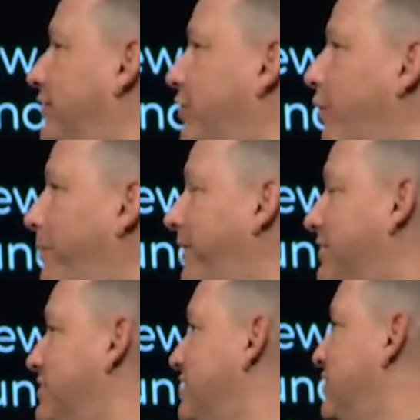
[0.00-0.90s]
with the
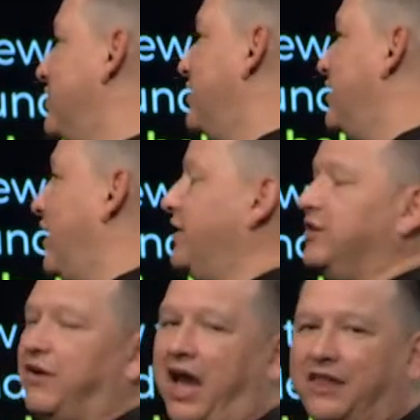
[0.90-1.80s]
weapons. And then
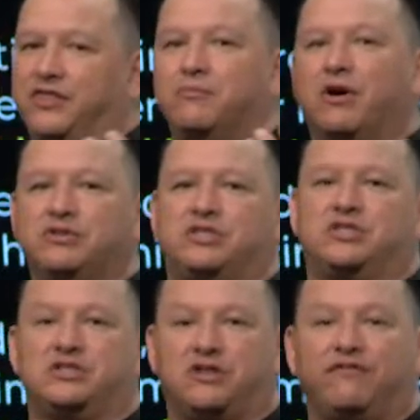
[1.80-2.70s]
you had the
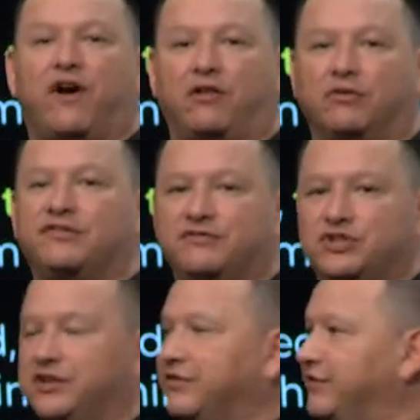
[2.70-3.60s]
Moses, the followers of
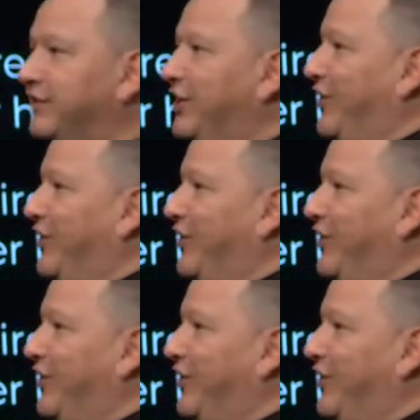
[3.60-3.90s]
Jesus,